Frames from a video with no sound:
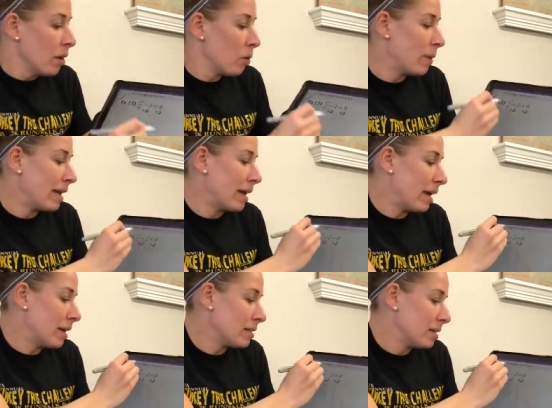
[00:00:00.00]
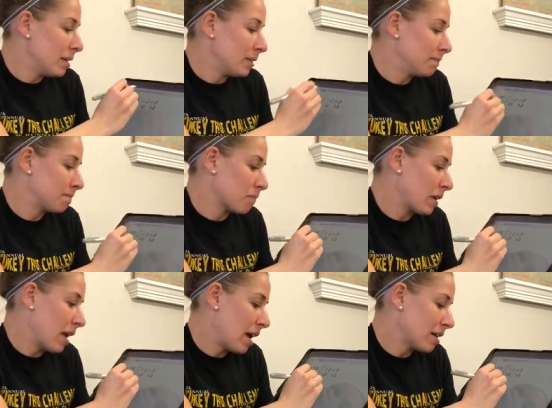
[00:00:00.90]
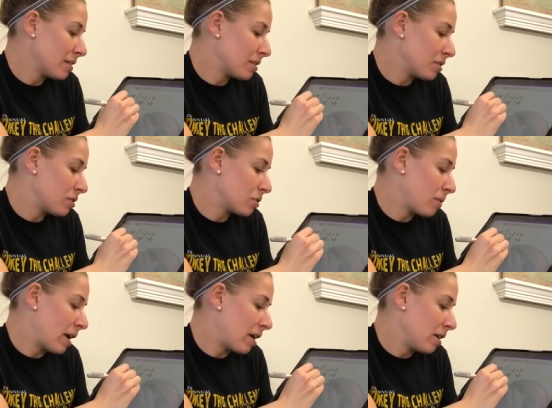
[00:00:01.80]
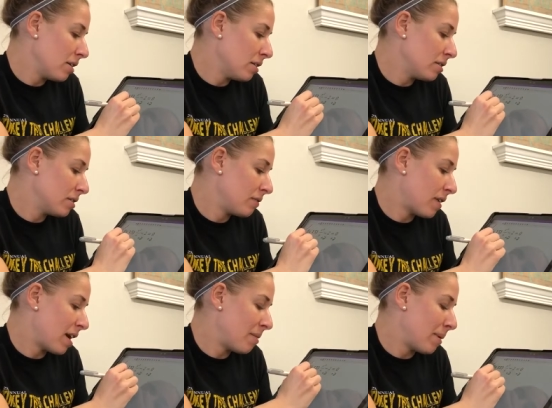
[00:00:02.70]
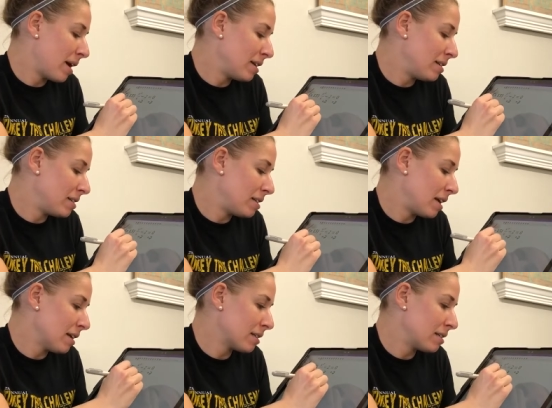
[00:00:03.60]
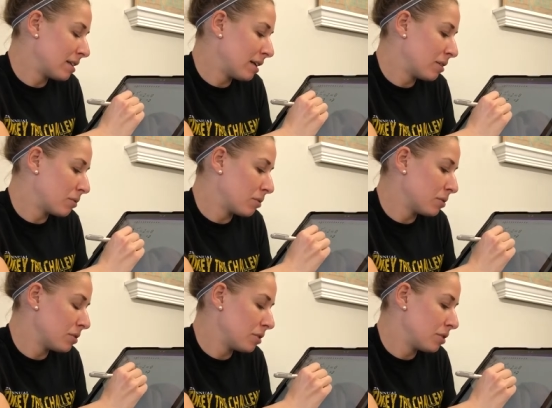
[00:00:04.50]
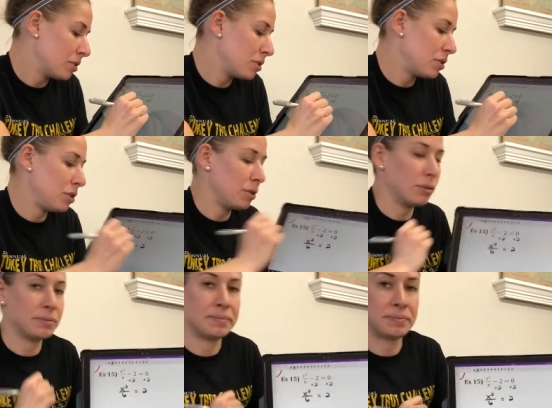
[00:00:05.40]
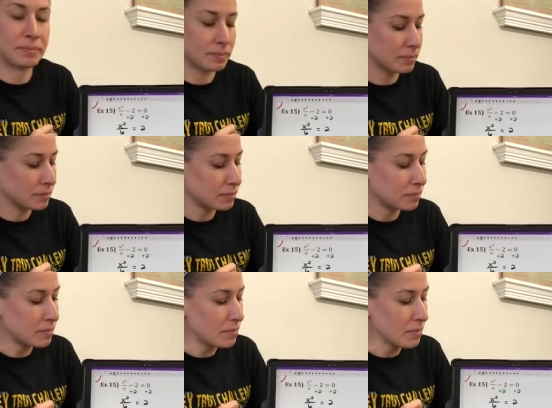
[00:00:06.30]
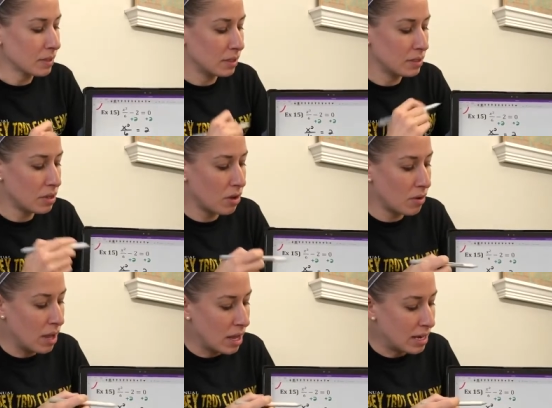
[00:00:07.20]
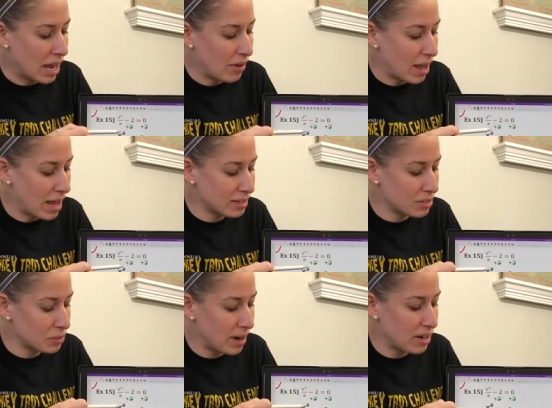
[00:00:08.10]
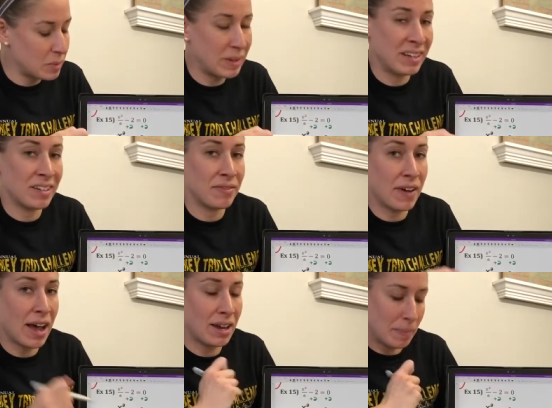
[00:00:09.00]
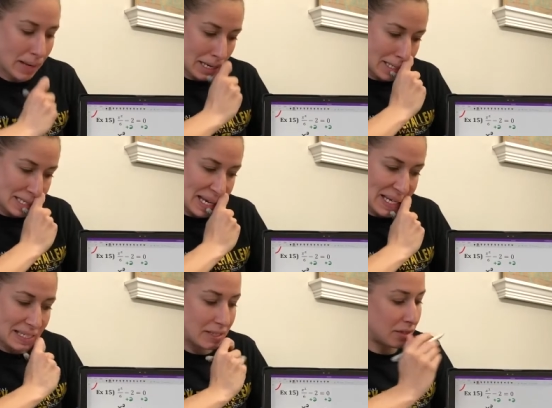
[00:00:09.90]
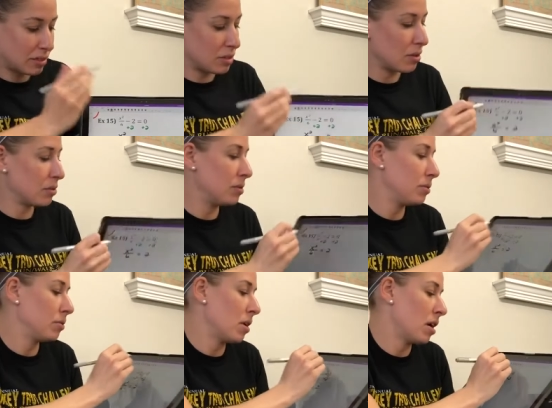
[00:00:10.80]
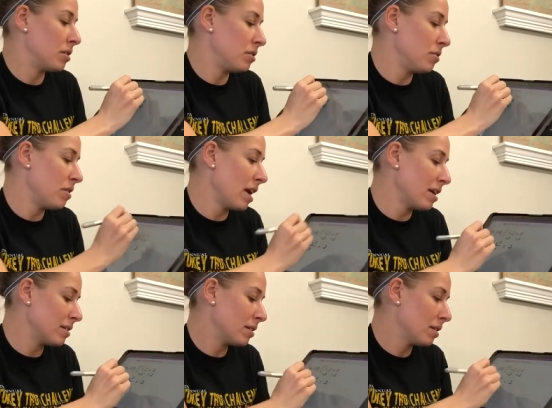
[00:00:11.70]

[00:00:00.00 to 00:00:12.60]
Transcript: we get x squared divided by 6 equals 2. So now x squared is being divided by 6. So to undo that,